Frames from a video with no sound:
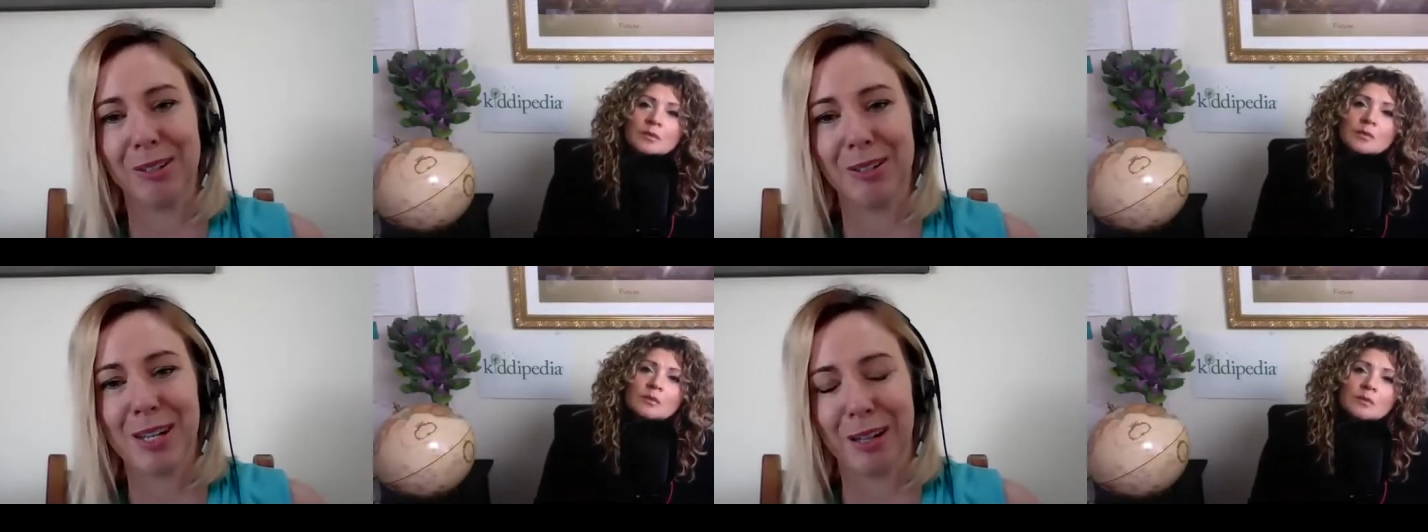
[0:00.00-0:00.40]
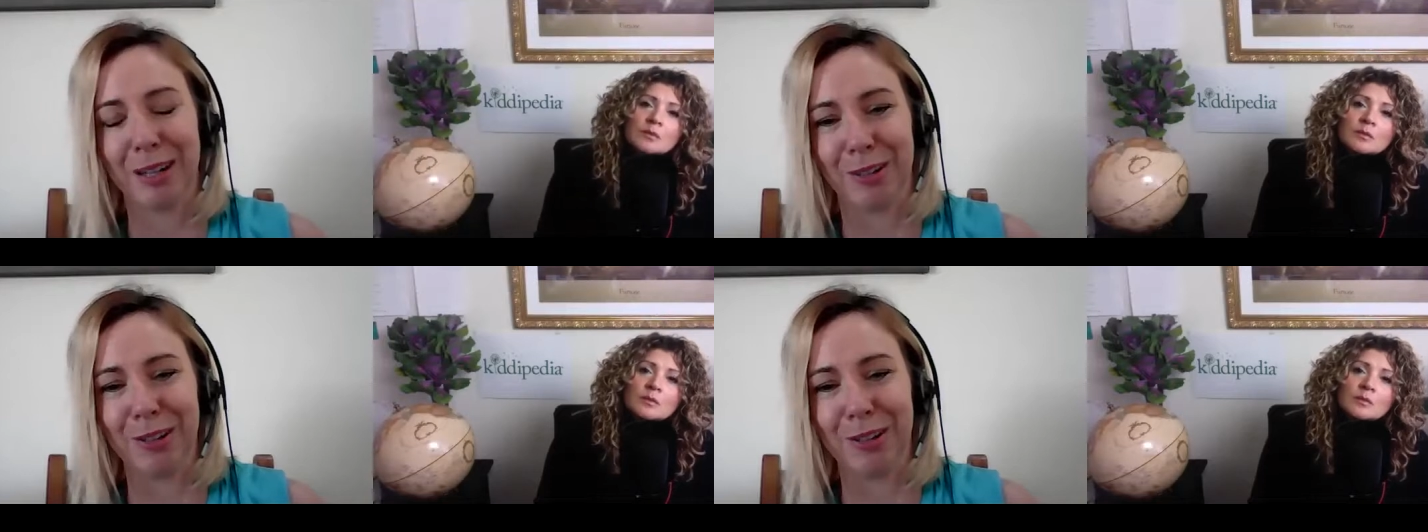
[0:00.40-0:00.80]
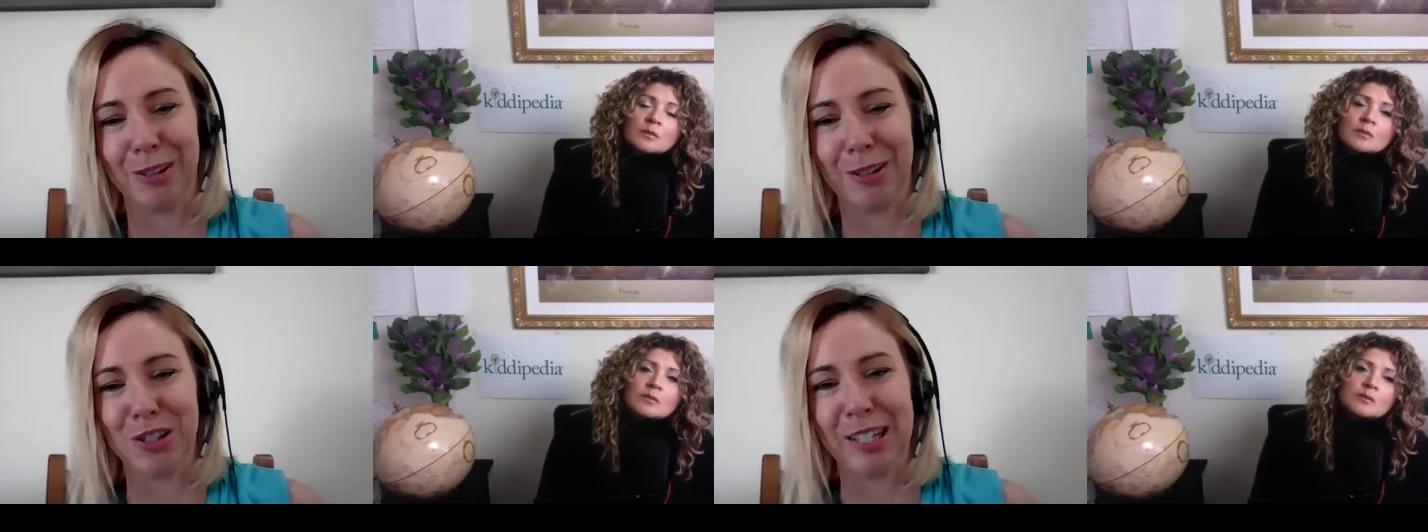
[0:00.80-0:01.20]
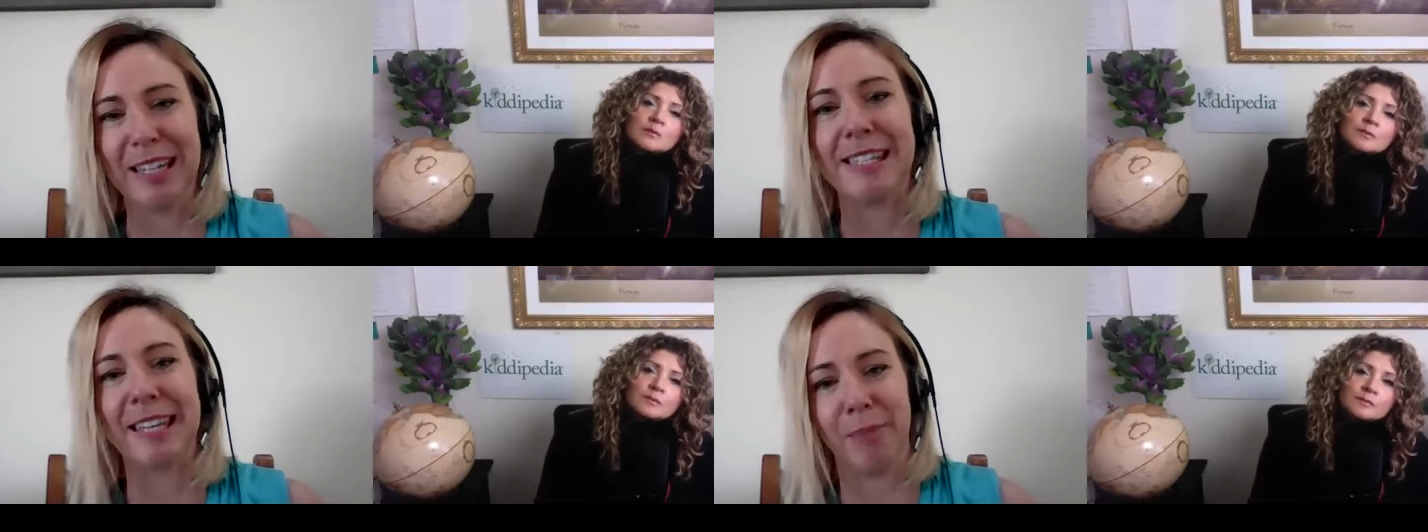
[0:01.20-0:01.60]
Speaker 1: technology, it's going
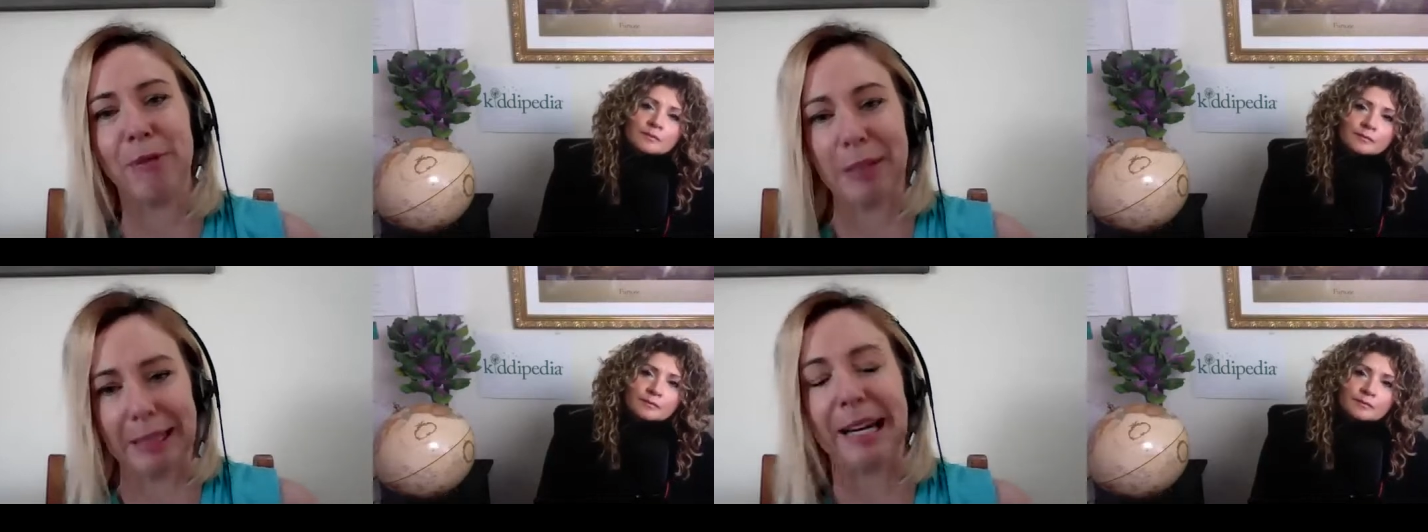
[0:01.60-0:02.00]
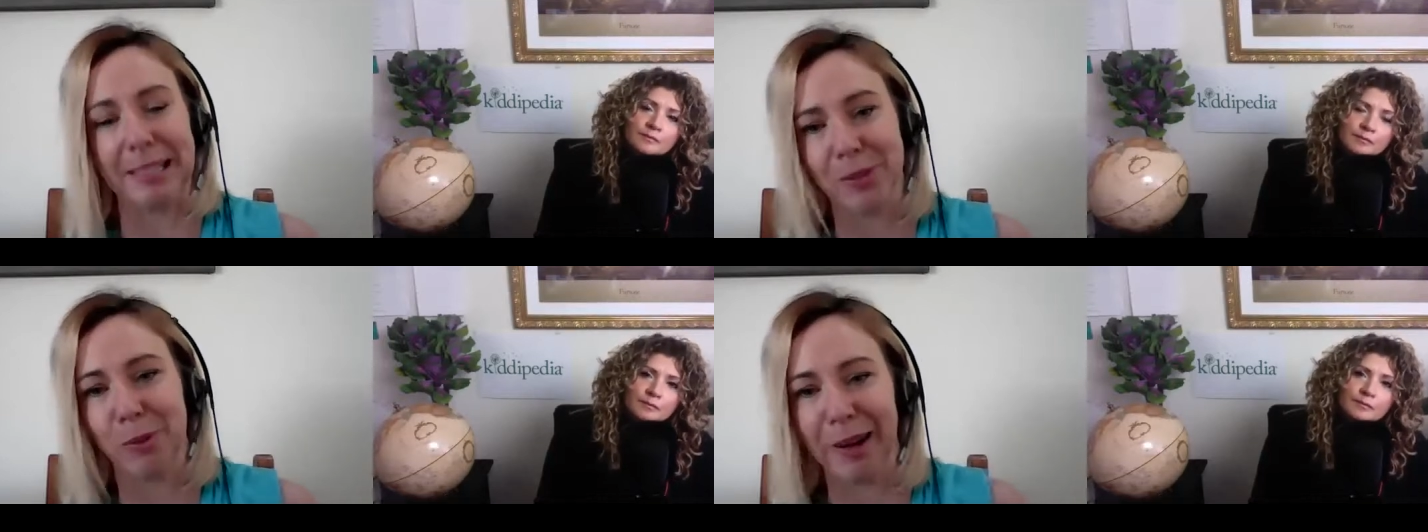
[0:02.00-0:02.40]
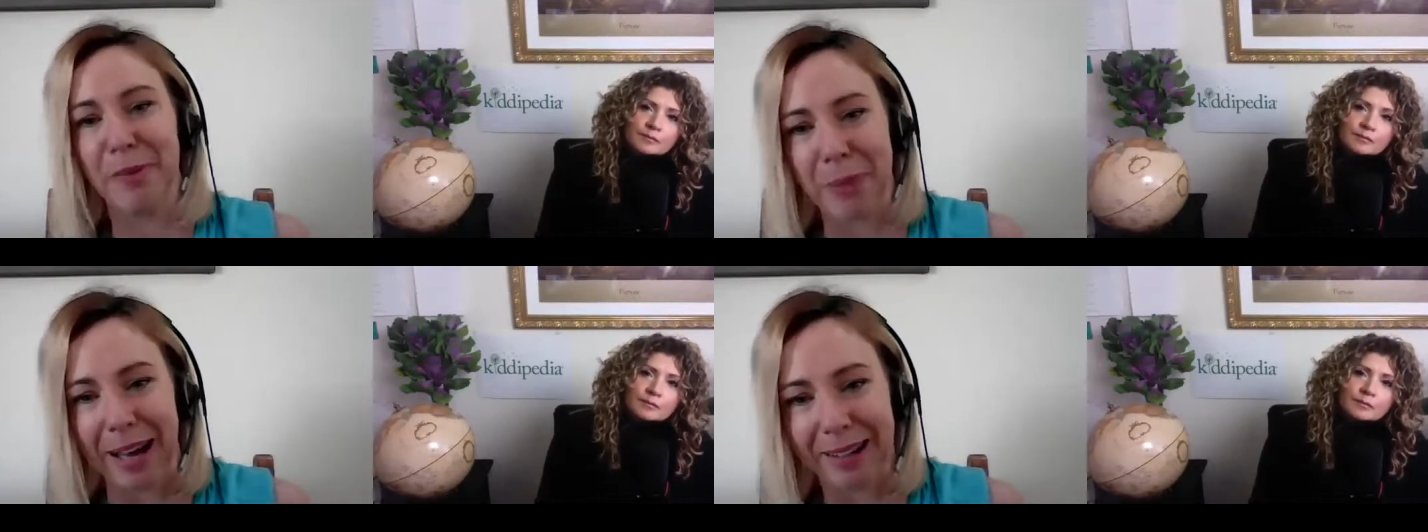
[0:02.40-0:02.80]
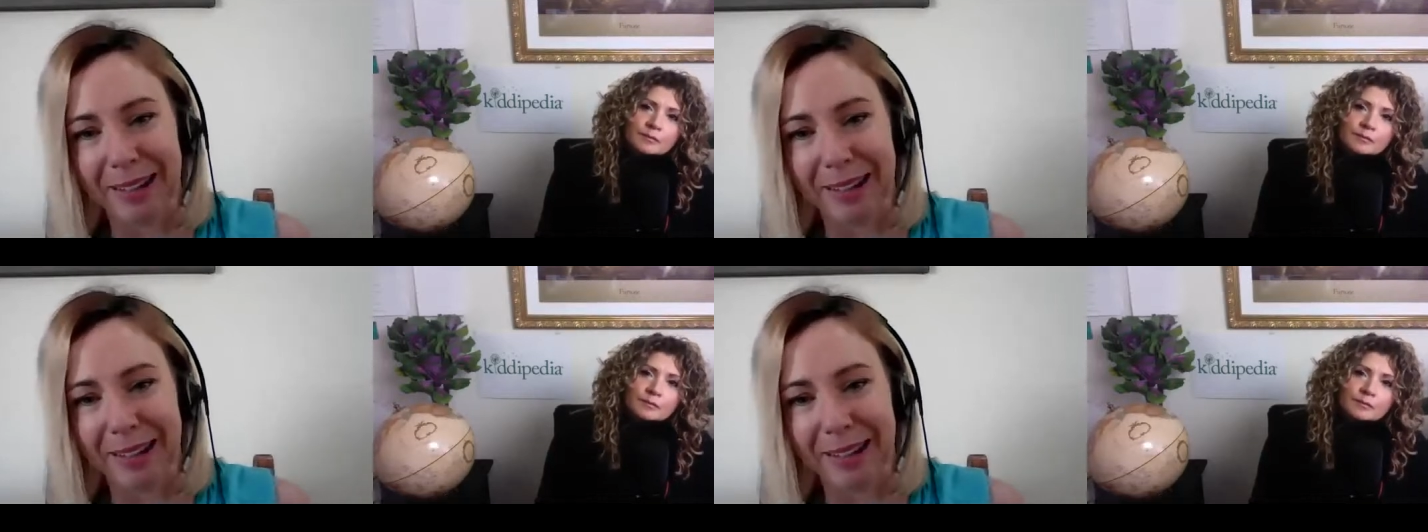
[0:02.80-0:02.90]
to be really hard to wind them back